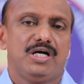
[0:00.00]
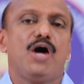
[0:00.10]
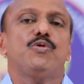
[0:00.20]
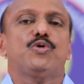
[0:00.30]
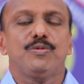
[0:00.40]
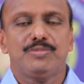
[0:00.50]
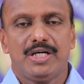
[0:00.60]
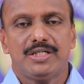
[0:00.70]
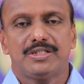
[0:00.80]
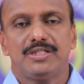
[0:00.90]
Out of
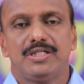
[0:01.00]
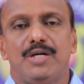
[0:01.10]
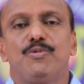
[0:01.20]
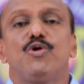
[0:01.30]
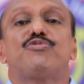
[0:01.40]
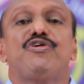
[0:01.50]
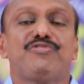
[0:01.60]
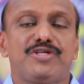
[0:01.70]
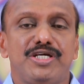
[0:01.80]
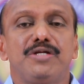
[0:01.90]
that, about
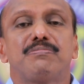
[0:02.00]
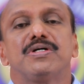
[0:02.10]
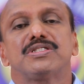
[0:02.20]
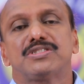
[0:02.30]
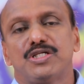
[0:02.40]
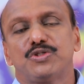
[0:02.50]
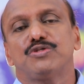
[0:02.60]
15%